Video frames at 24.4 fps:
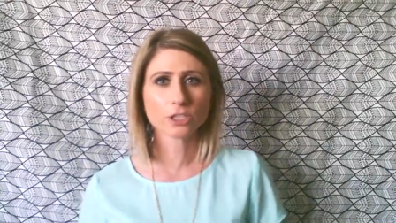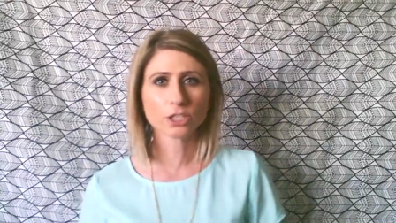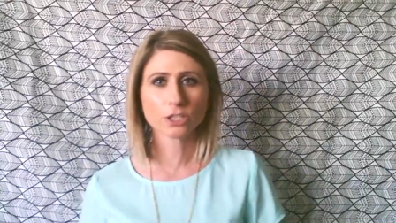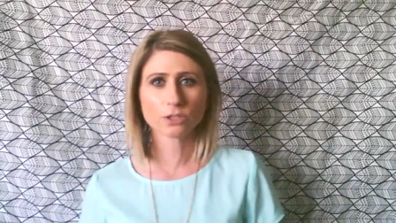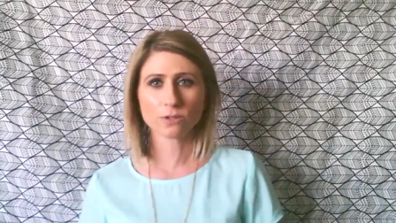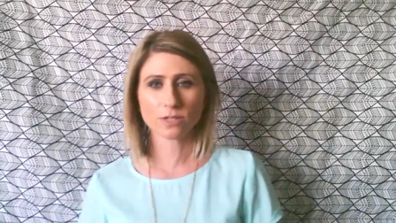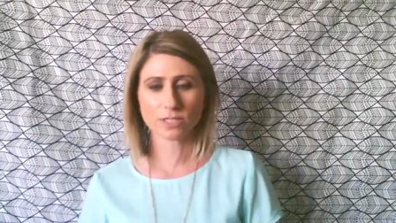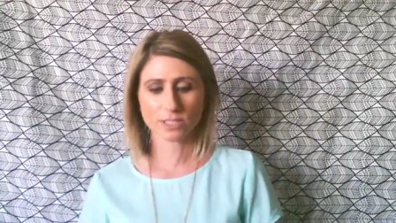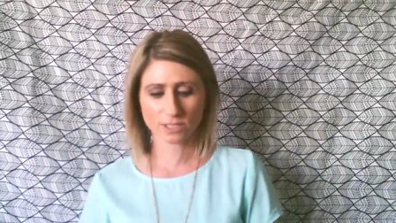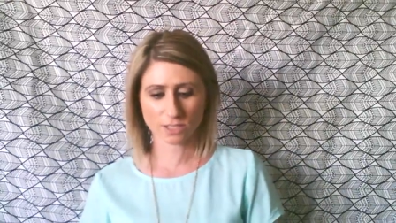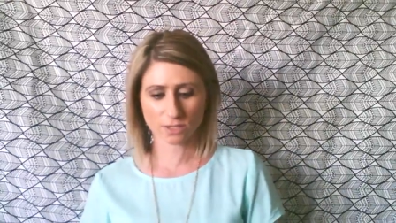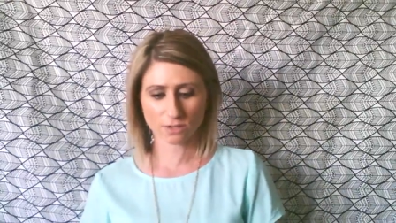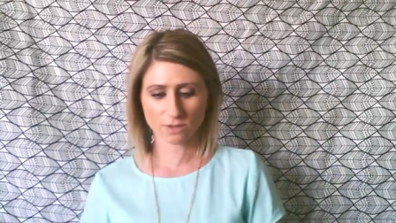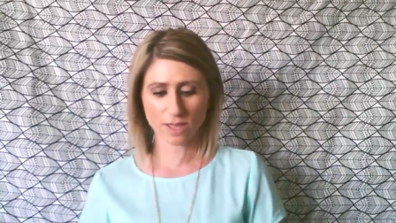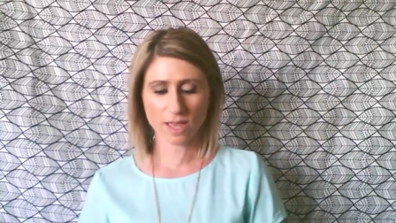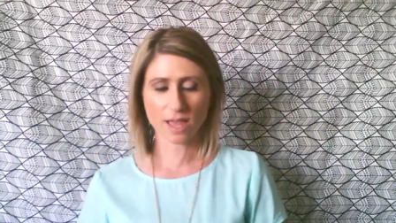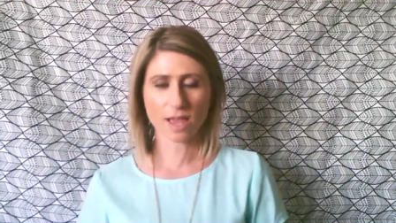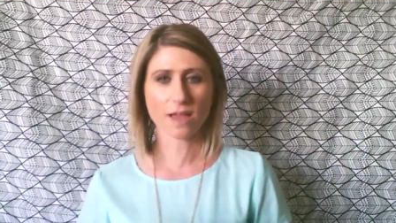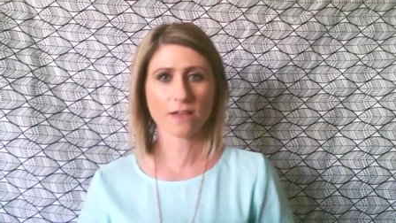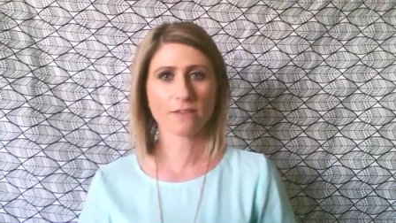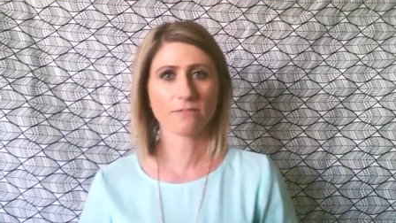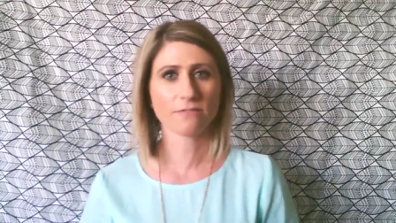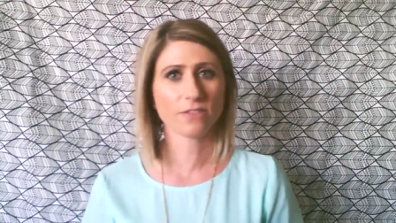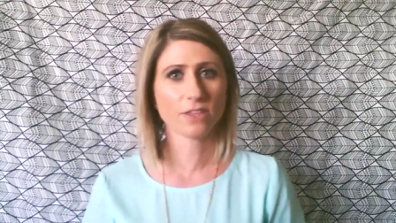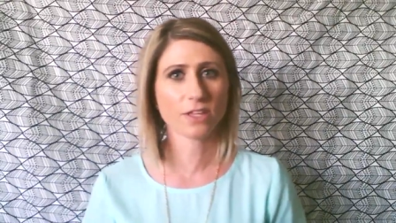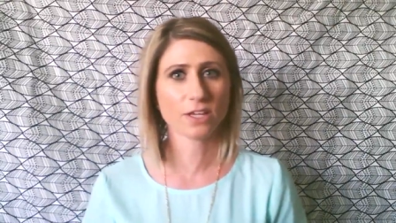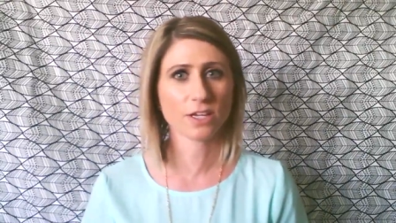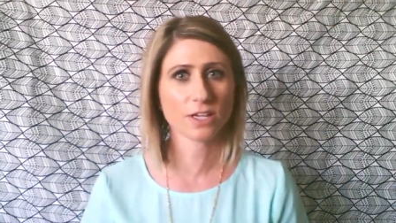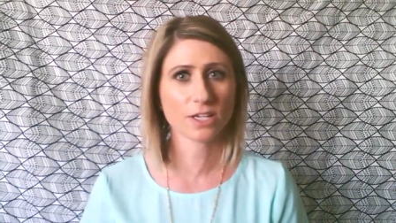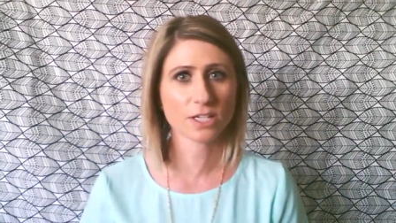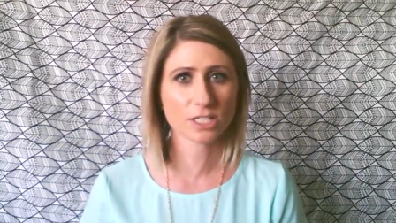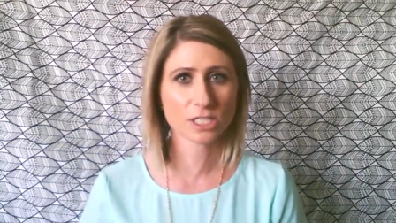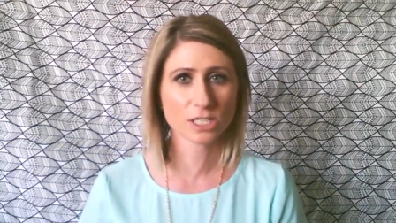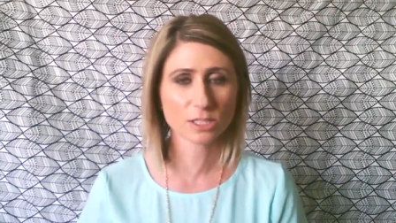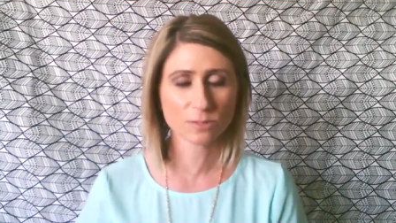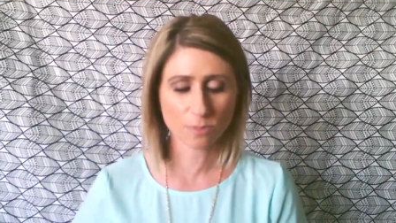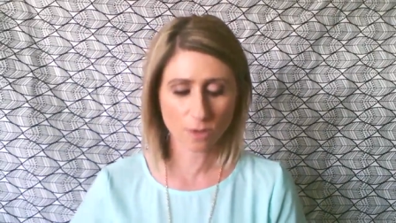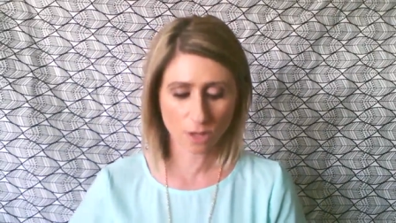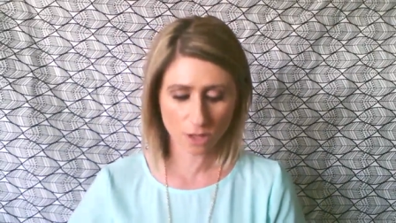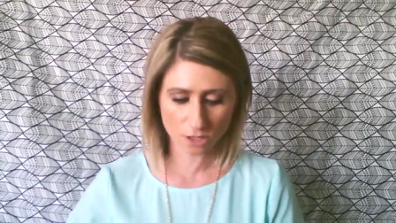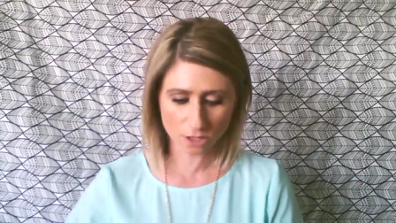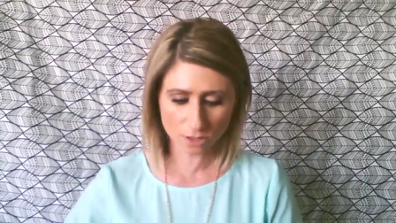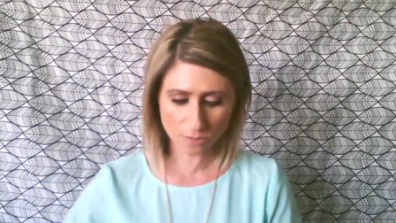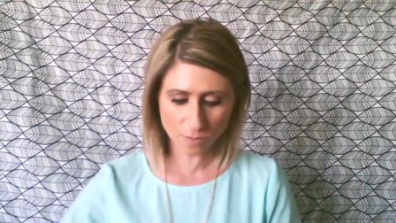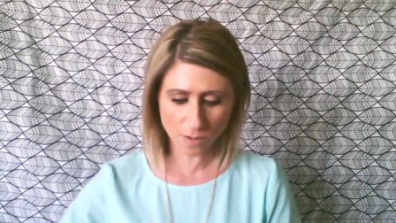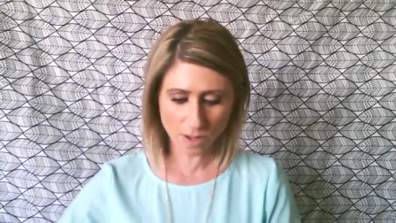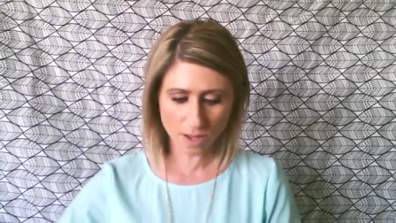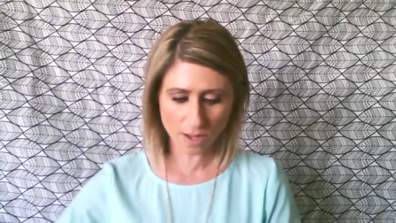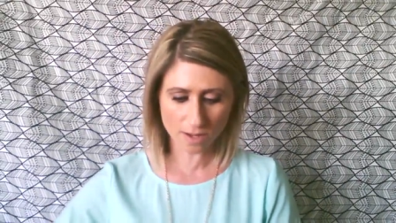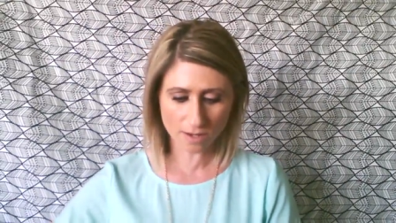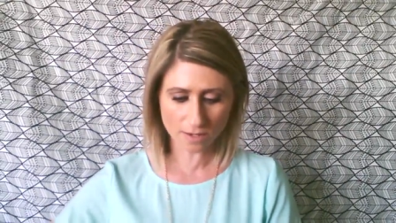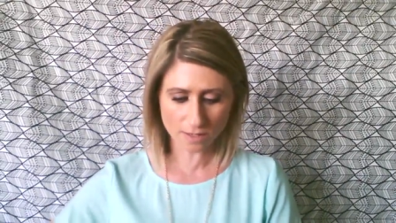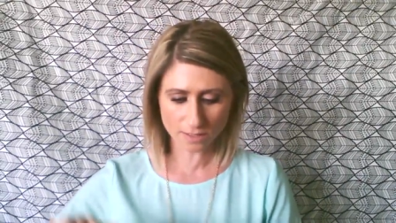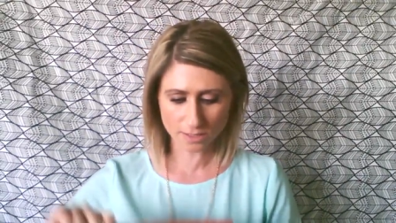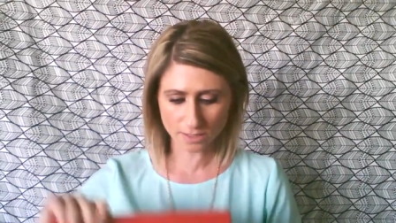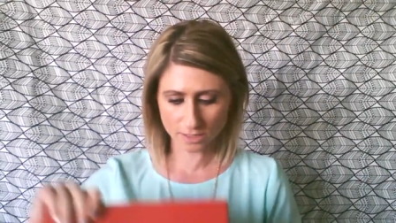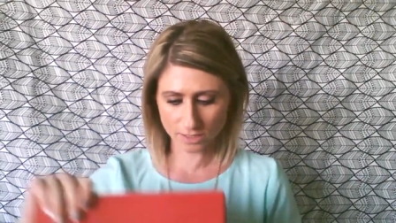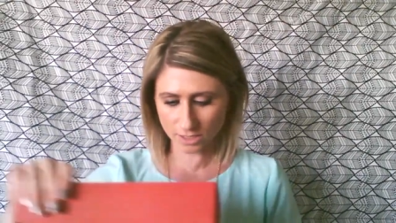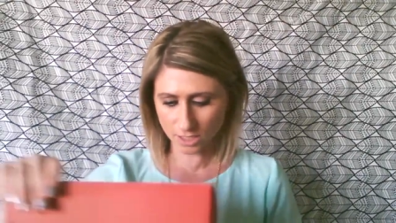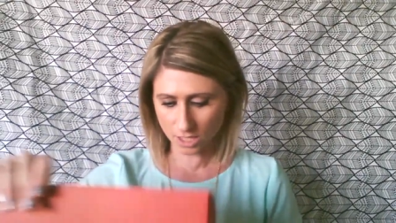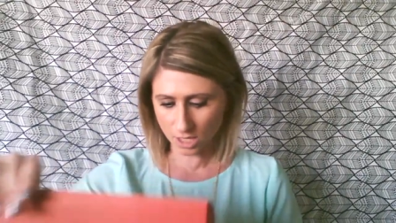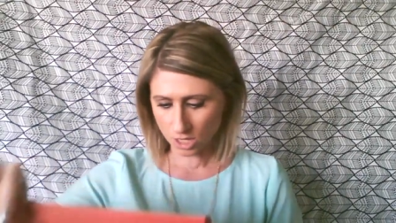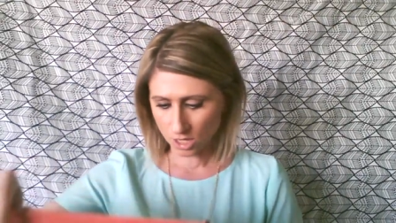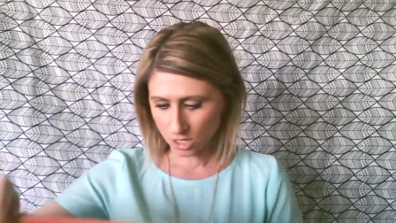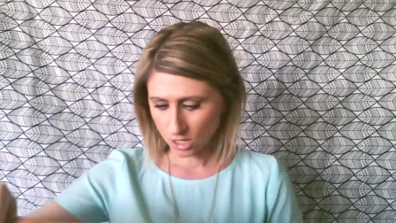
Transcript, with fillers: so I still have the smaller box.